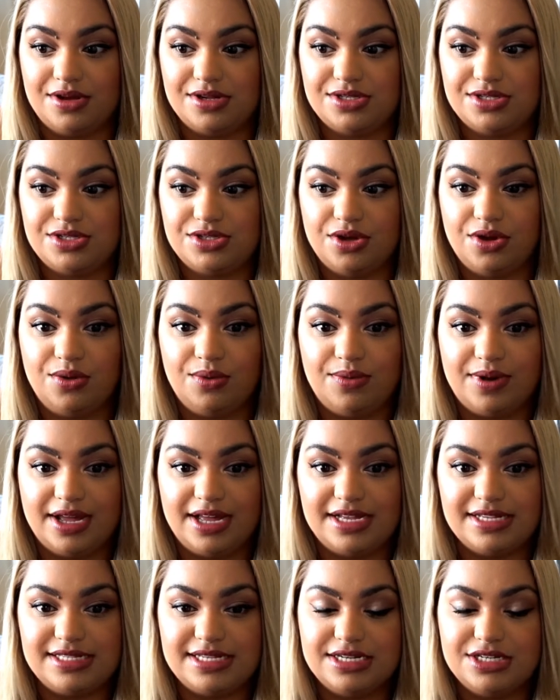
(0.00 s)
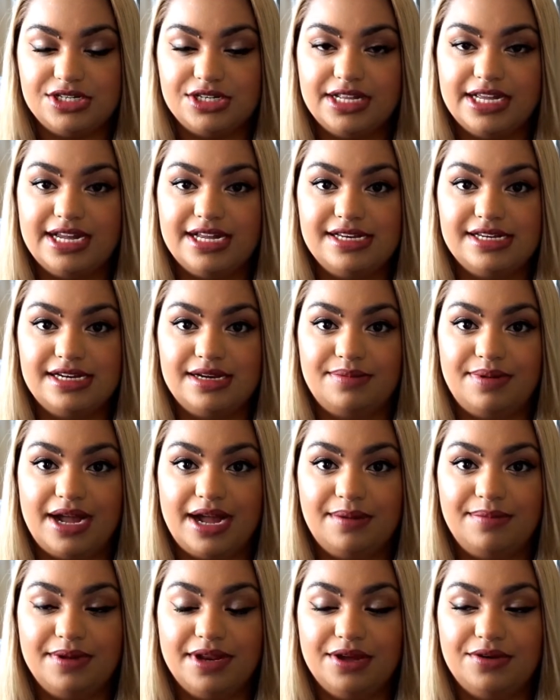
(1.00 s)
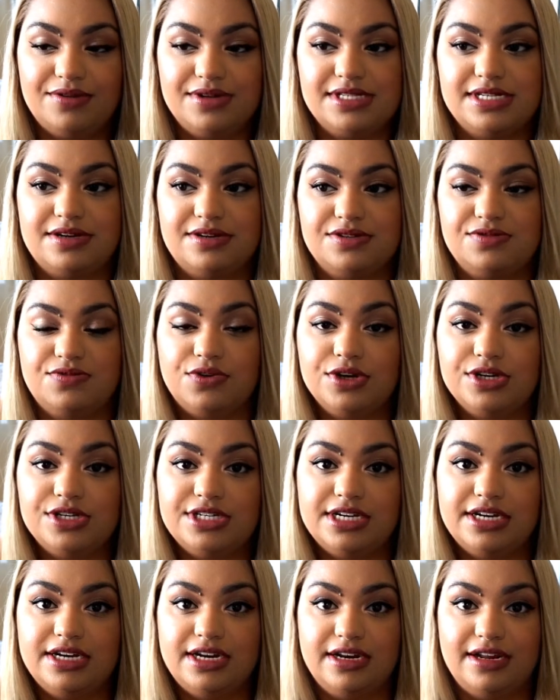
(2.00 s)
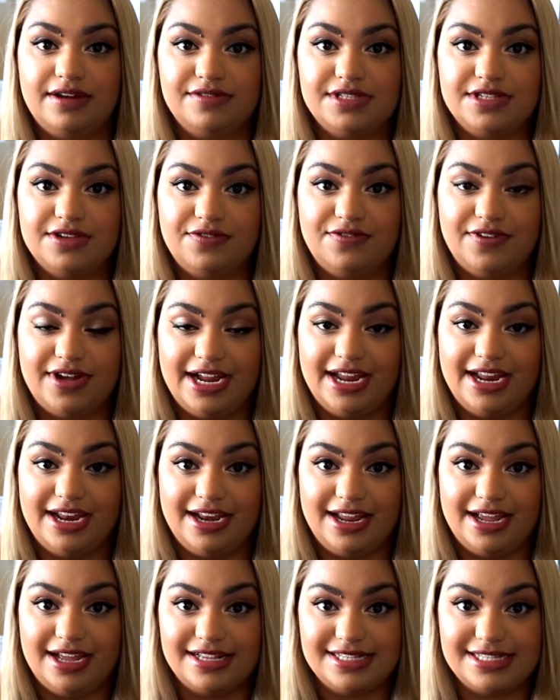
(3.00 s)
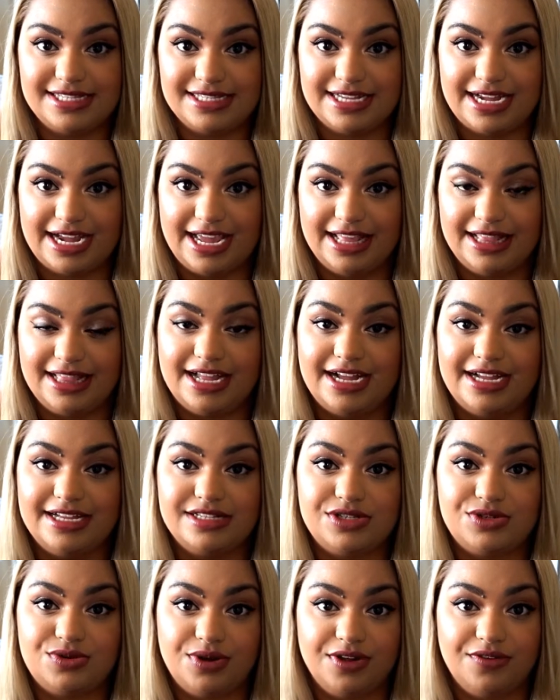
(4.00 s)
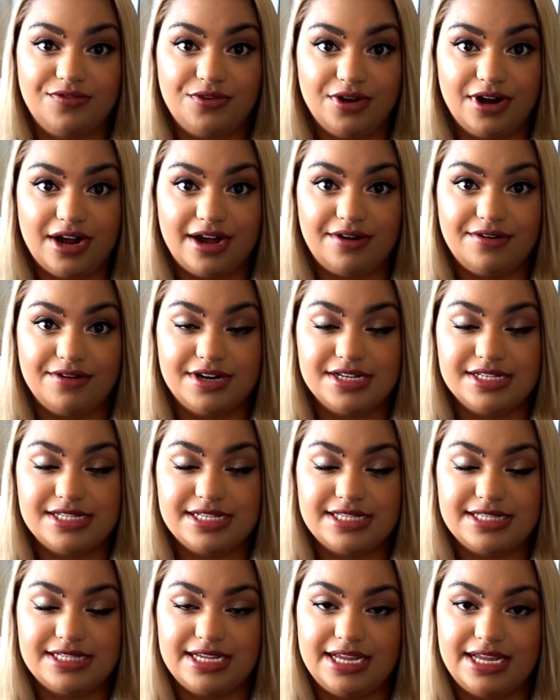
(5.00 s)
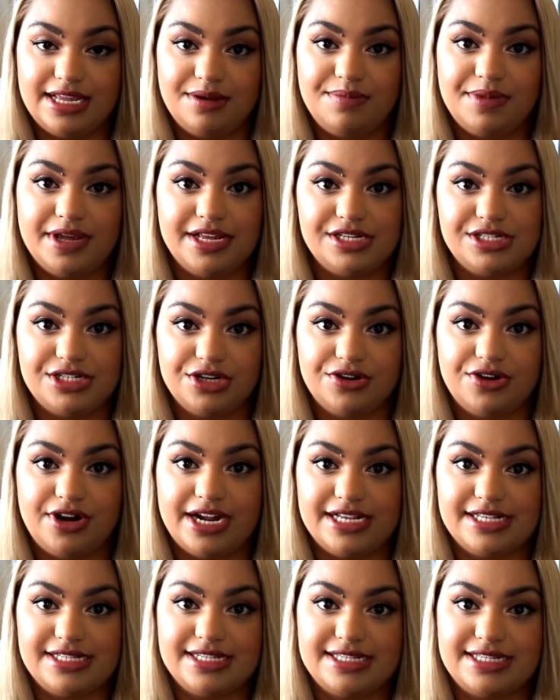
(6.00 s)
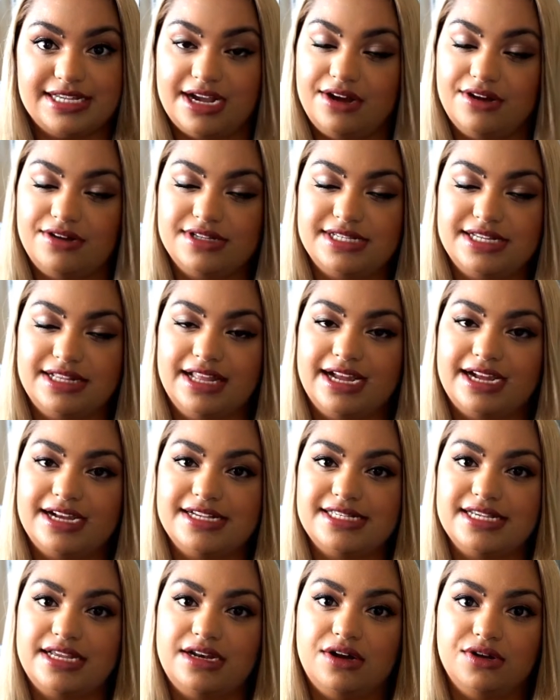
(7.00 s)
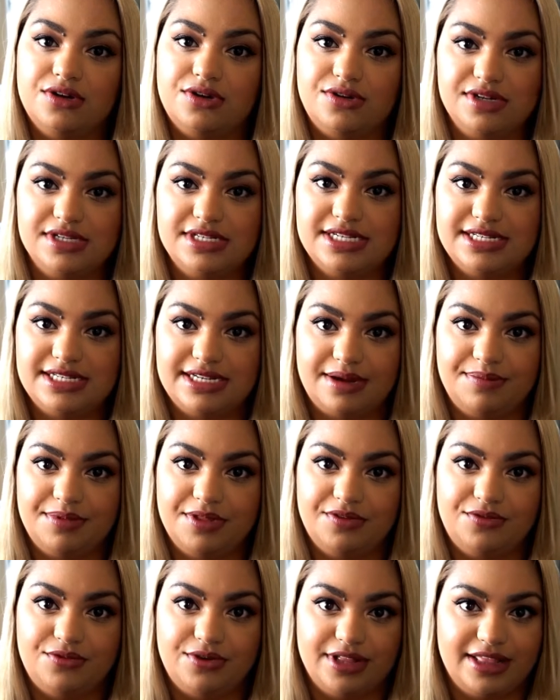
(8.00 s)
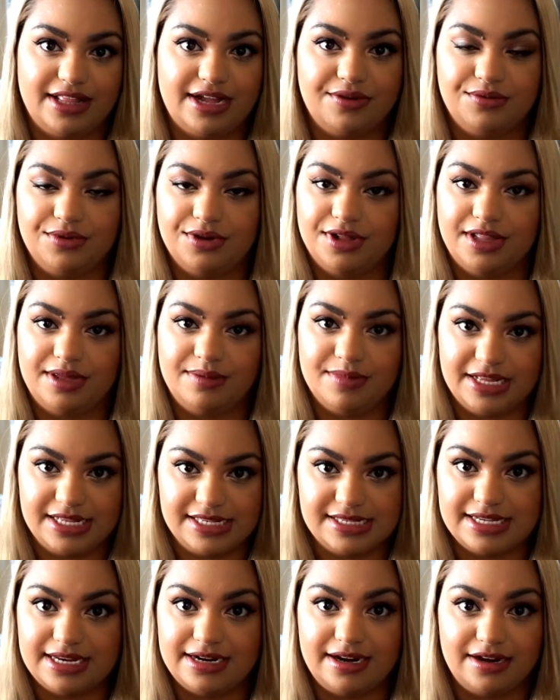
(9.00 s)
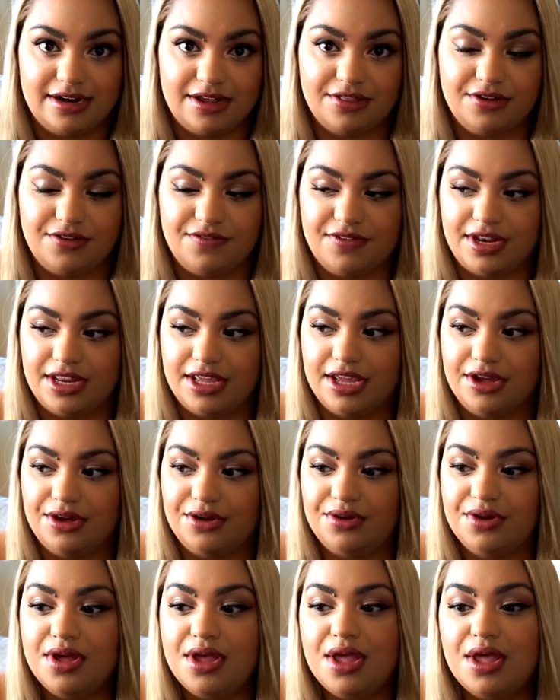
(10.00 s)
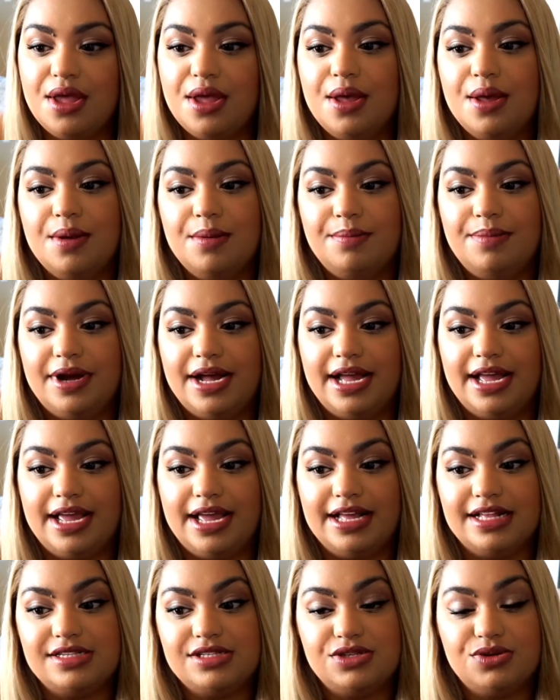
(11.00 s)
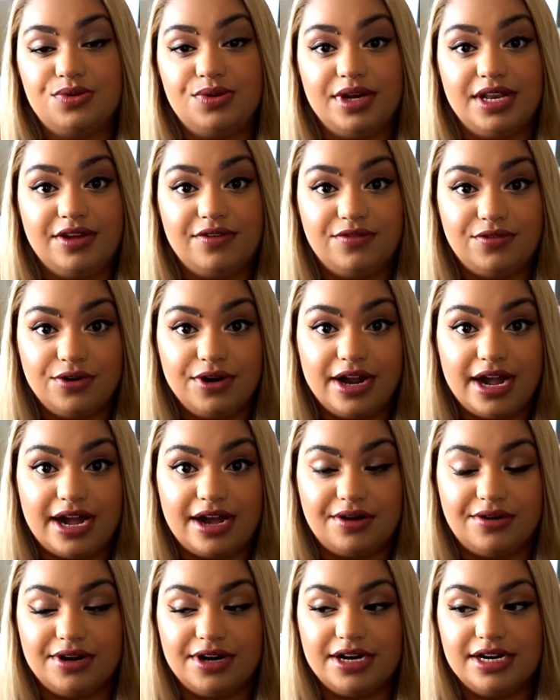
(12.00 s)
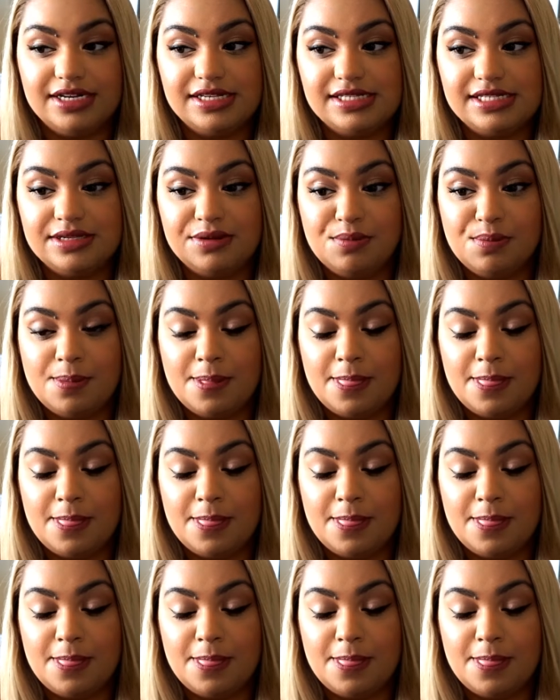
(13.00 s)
So what essentially ended up happening was I was fortunate enough to find a site that is 24 hours. It's an inpatient crisis house, and like I said, I'll go into depth of what that really means in another video, but it's 24 hours,